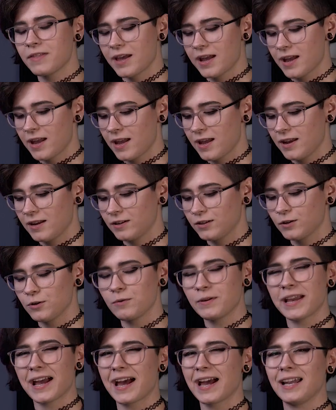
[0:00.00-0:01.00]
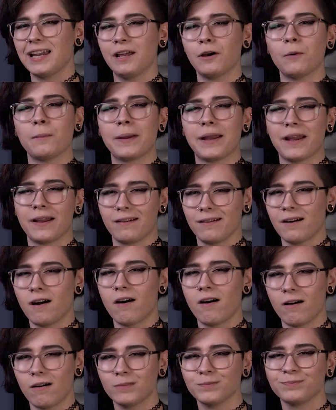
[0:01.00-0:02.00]
they do get a little bit
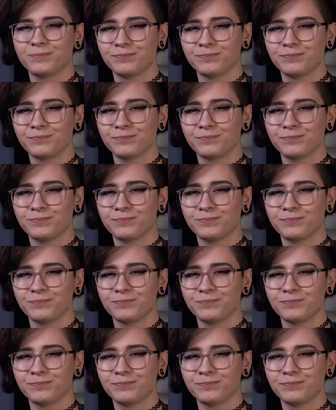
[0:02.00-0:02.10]
hot.